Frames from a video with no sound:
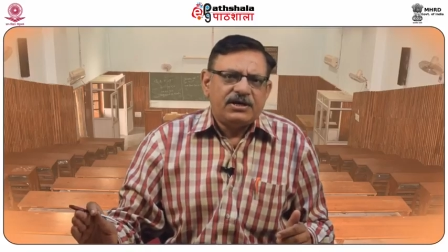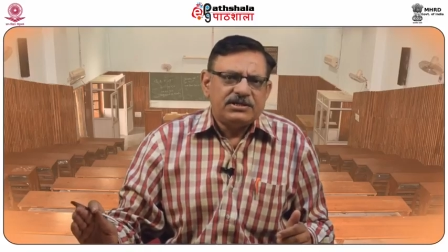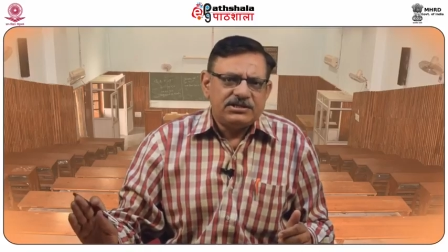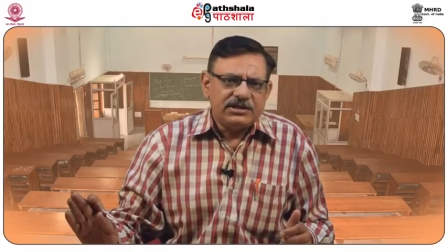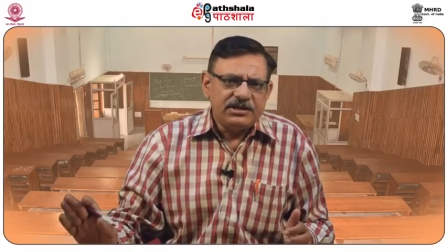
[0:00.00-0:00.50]

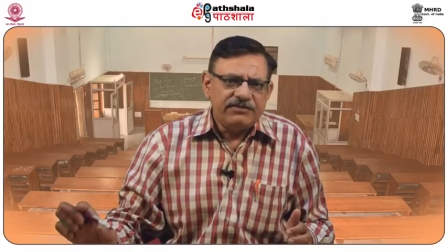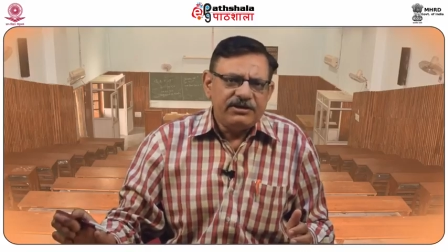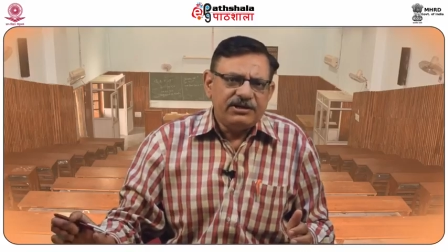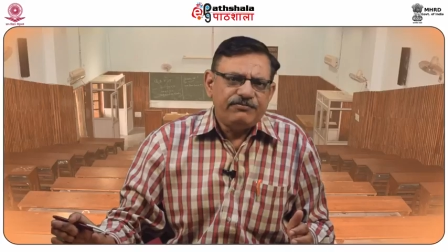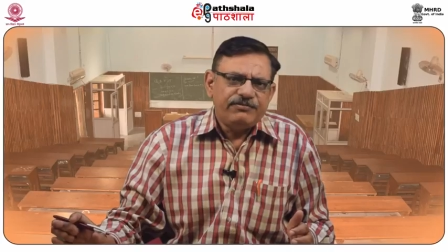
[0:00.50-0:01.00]
Constructive
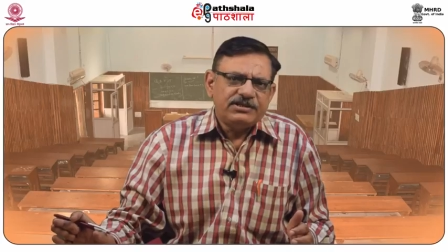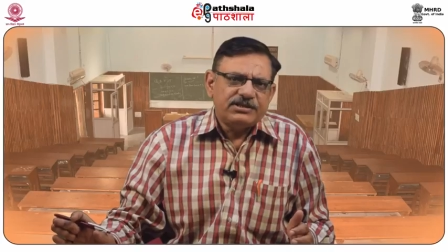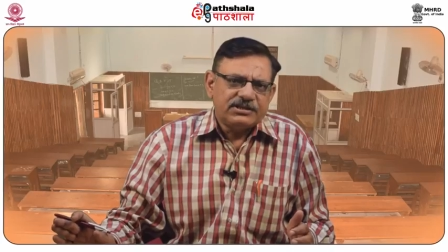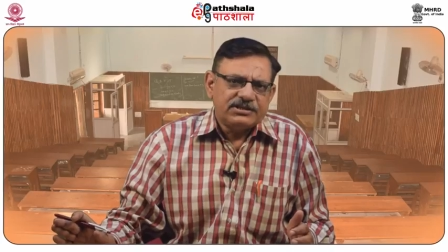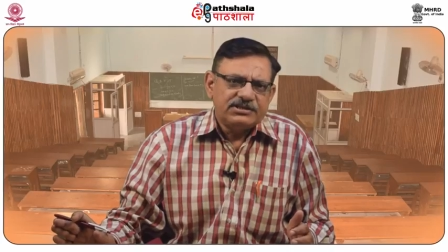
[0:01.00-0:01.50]

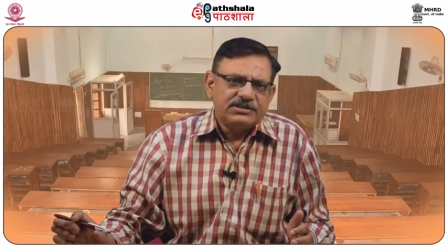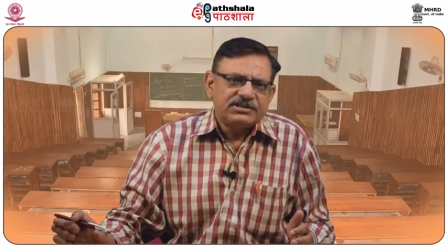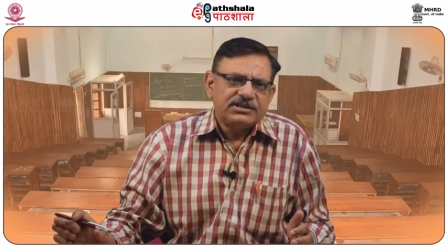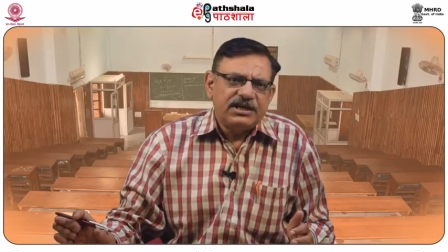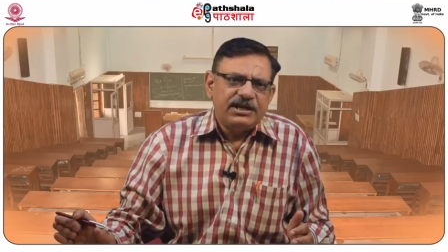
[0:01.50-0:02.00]
interference
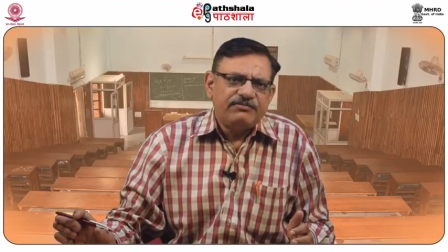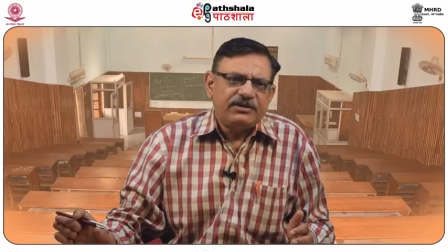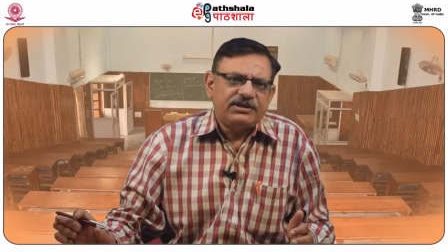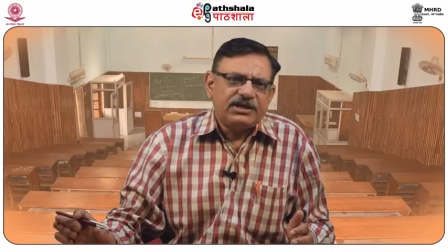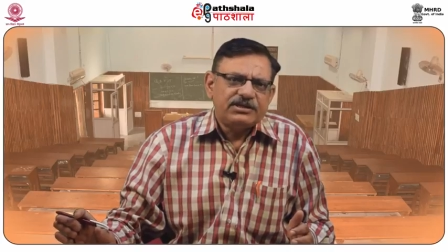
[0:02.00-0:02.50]
occurs if
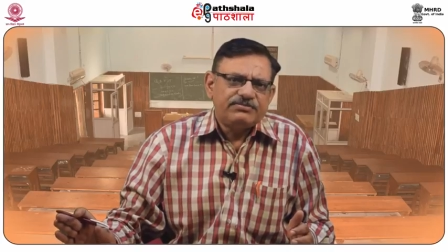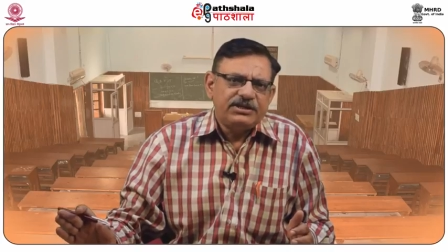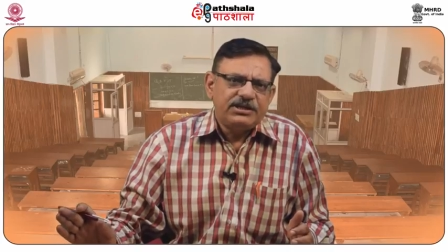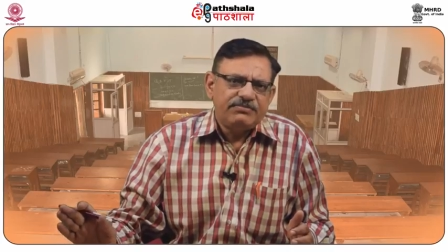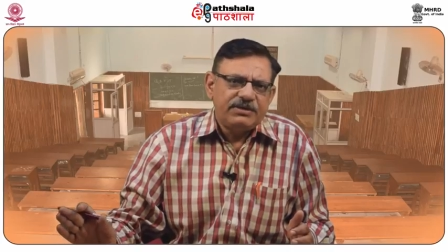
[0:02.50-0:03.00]
the
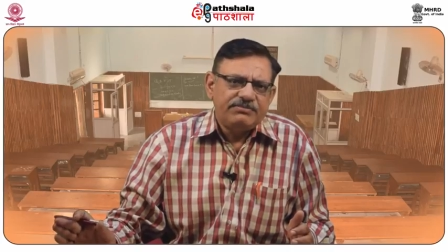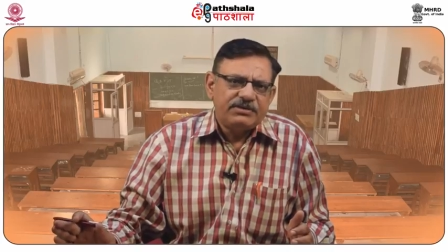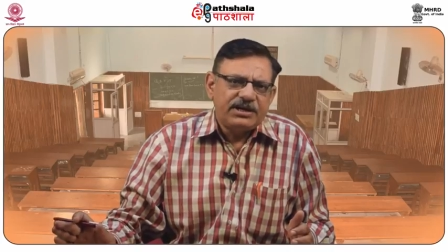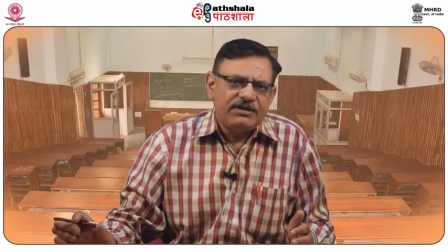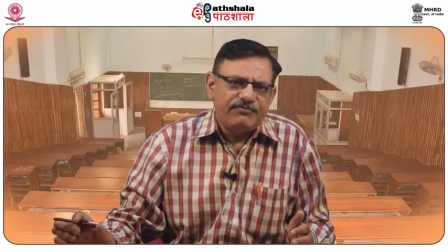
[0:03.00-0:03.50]
transmitted
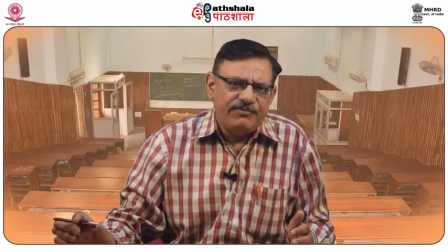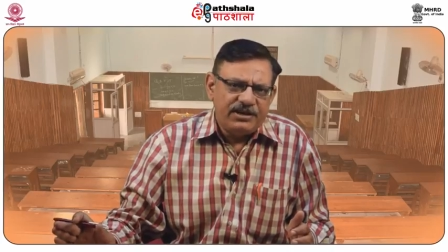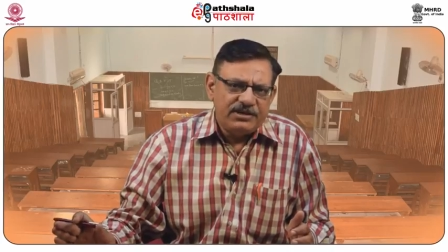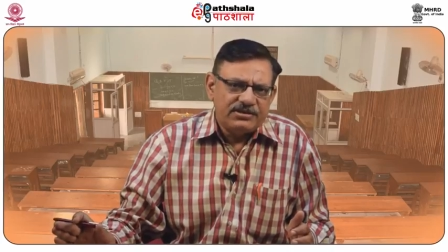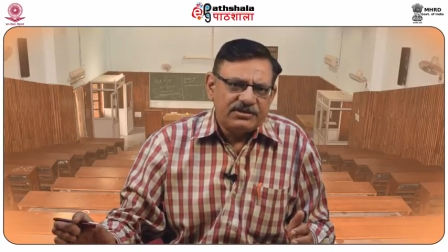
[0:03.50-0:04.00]
beams are in
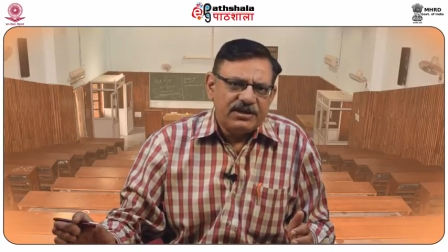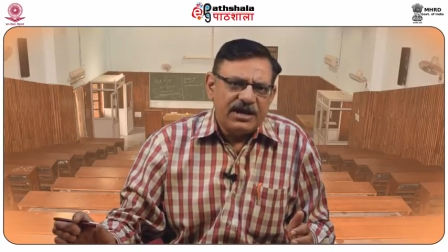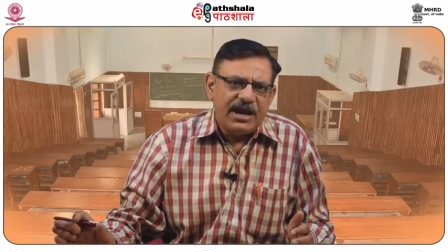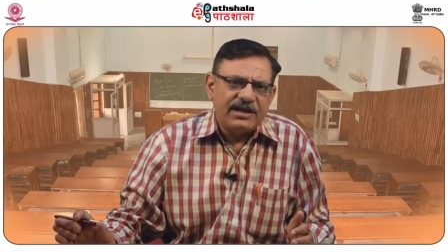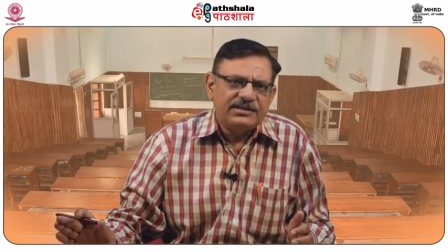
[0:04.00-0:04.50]
phase
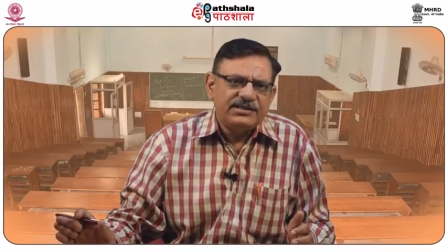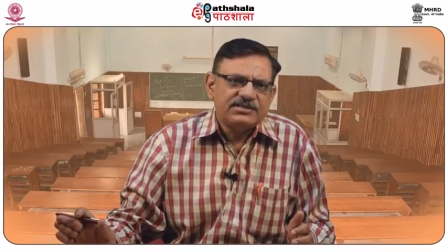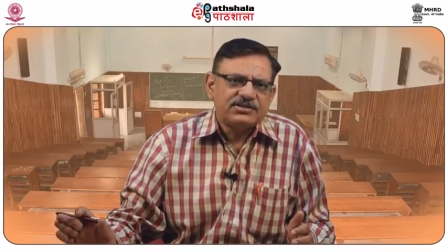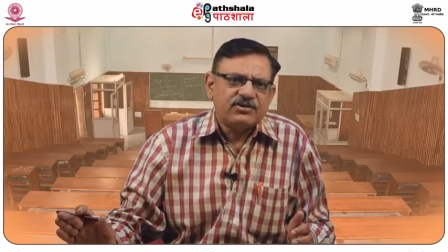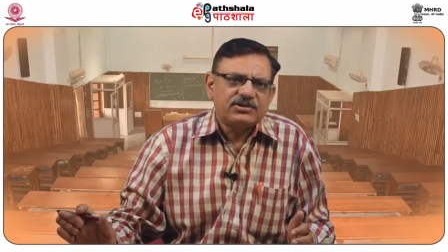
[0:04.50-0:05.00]
and
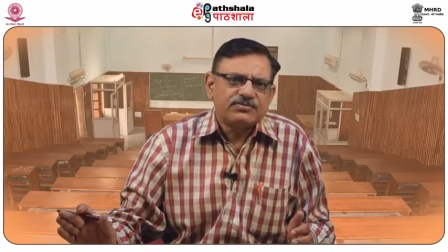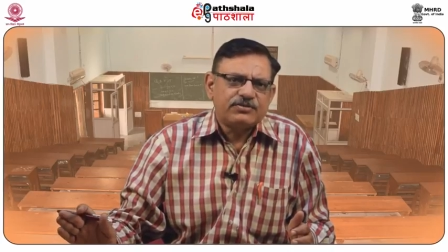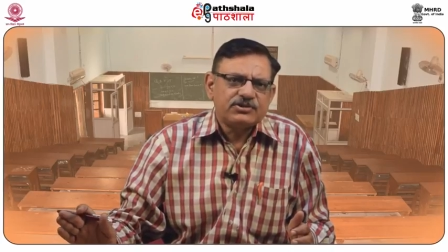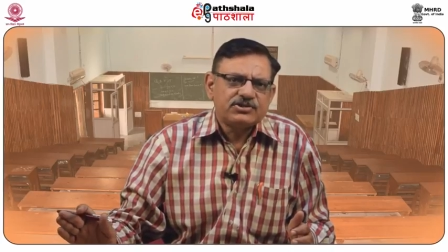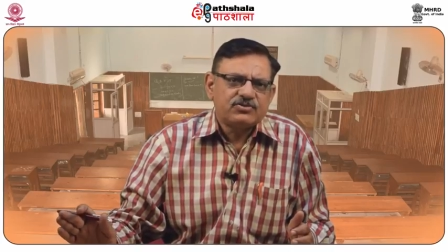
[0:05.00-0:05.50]
this
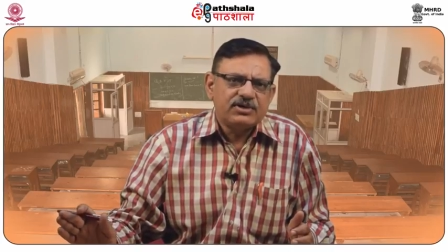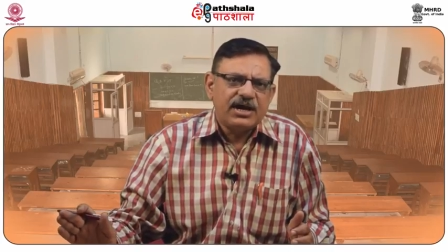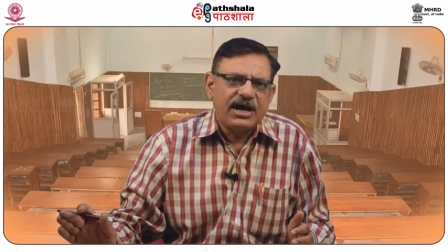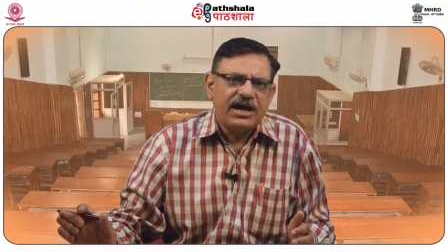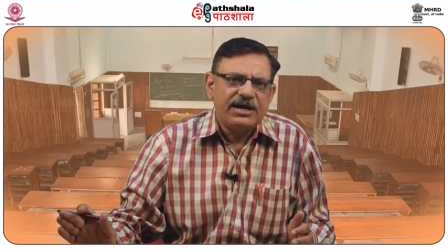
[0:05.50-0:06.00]
corresponds to a
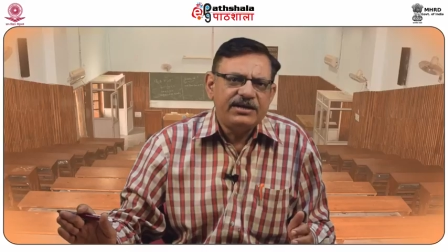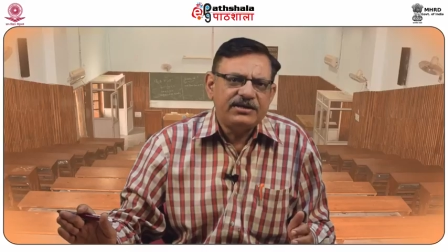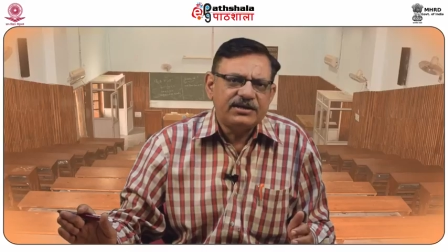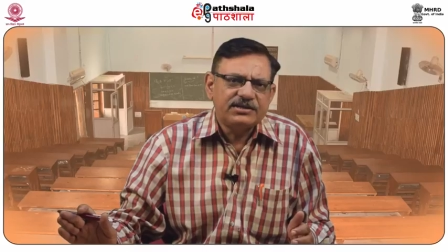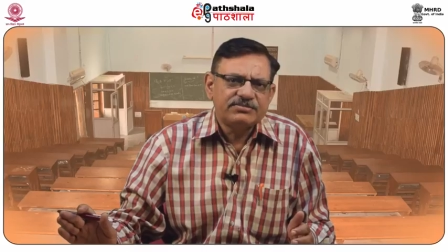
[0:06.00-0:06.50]
high
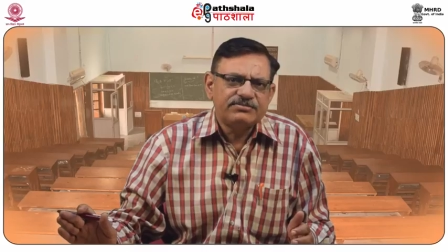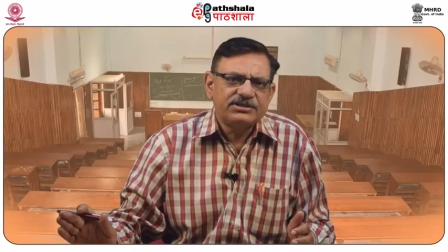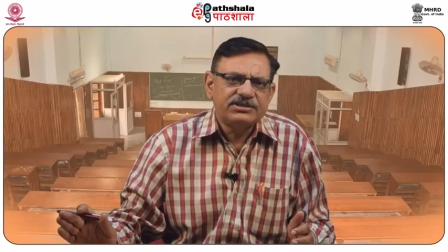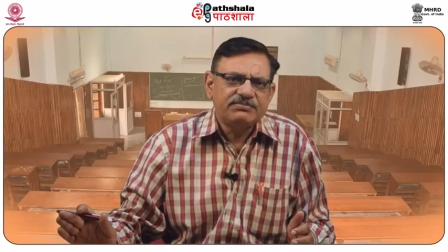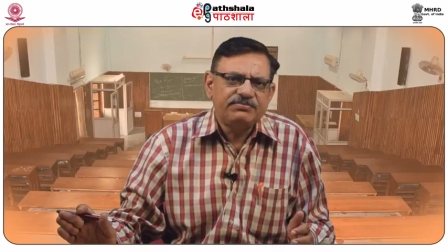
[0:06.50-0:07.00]

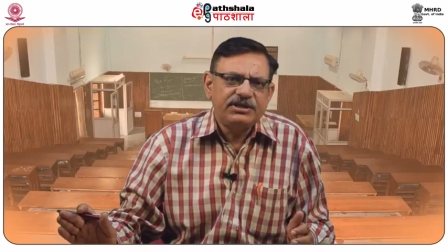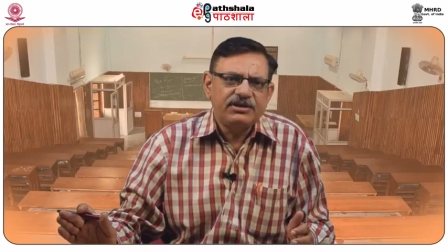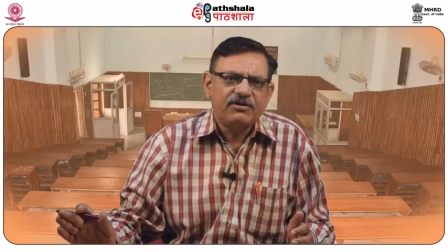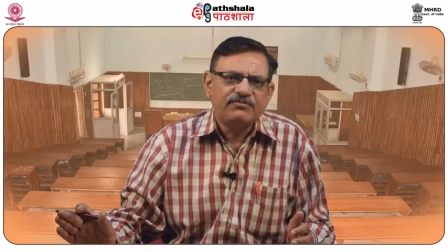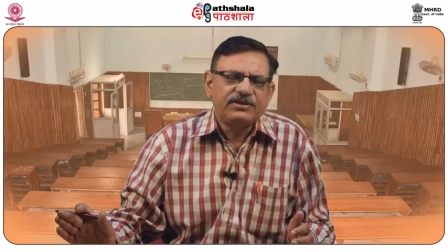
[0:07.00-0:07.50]
transmission
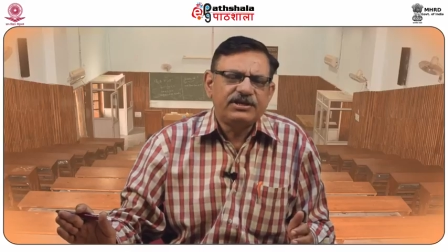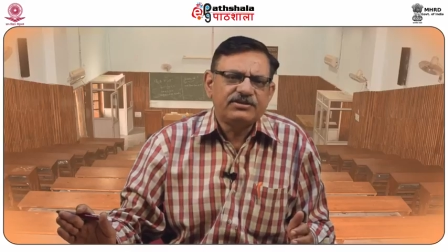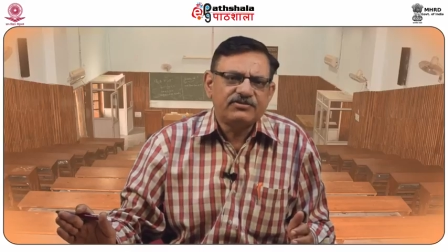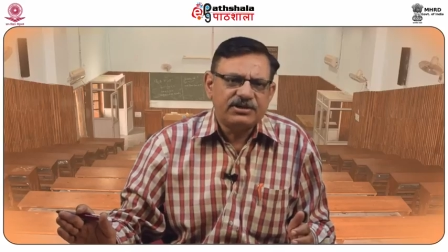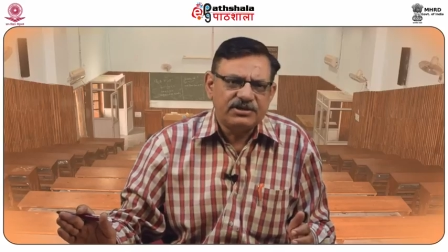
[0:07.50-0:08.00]
peak of the
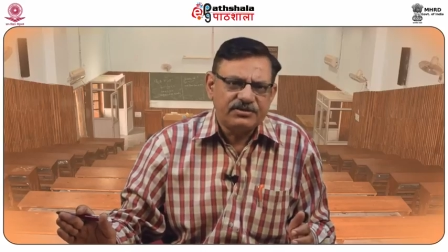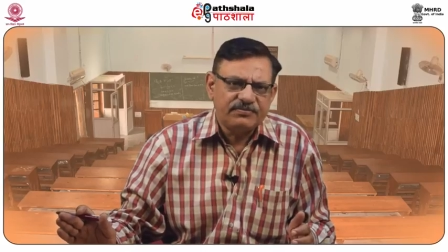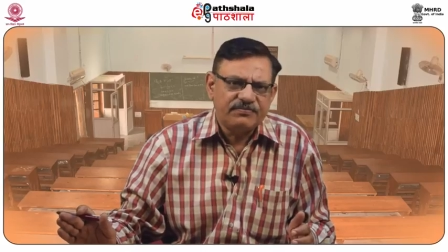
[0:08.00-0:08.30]
resonator.